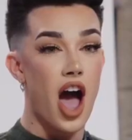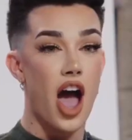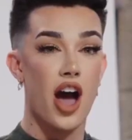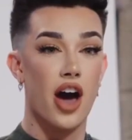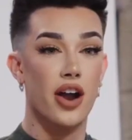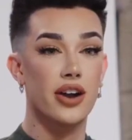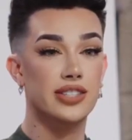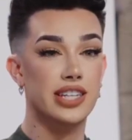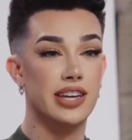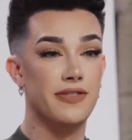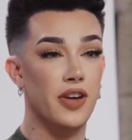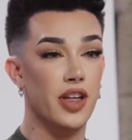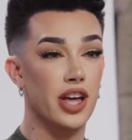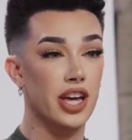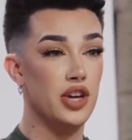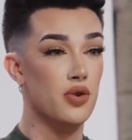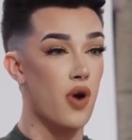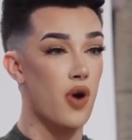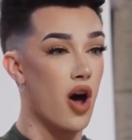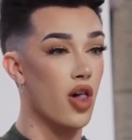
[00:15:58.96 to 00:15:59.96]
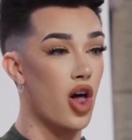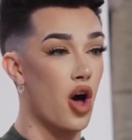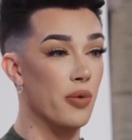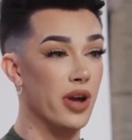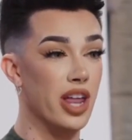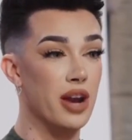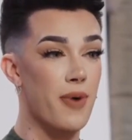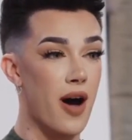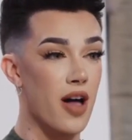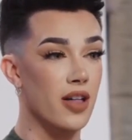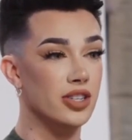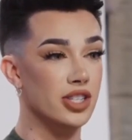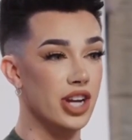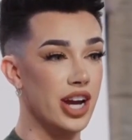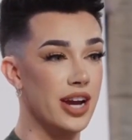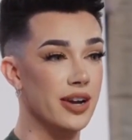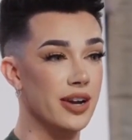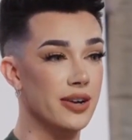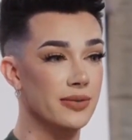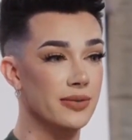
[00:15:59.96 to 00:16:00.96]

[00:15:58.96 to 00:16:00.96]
I honestly feel like you all owe me an apology.